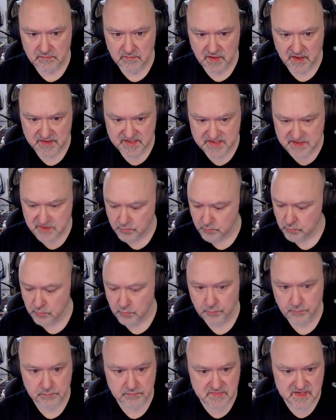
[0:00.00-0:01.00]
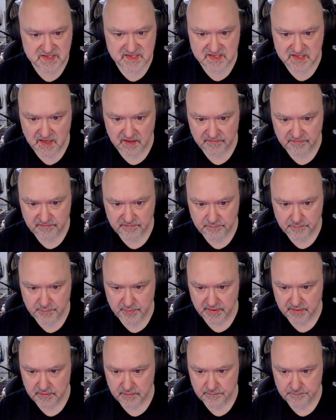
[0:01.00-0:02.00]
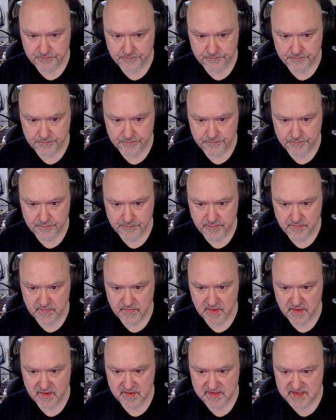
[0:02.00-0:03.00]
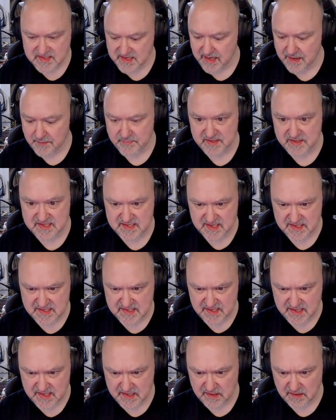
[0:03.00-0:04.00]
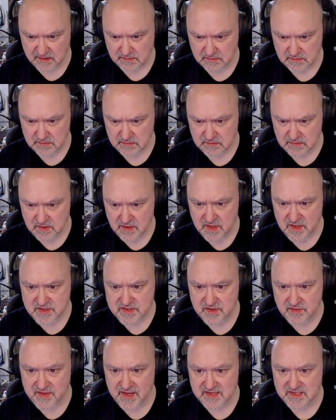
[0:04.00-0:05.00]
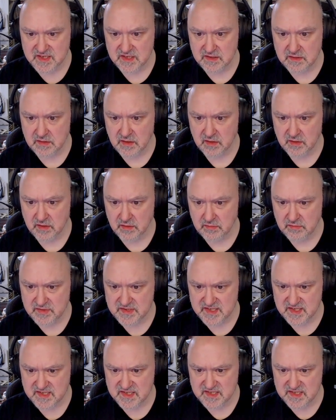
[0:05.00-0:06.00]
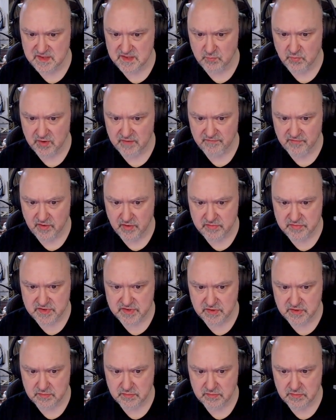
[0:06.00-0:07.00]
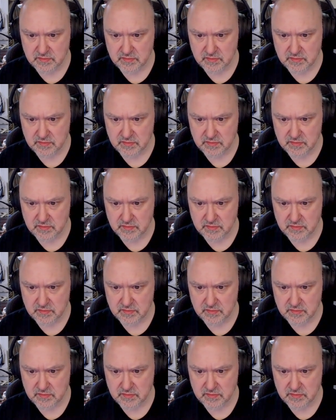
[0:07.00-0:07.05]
I still will miss stuff, but this can't be six either. So that's a, oh no, six is in one of those two.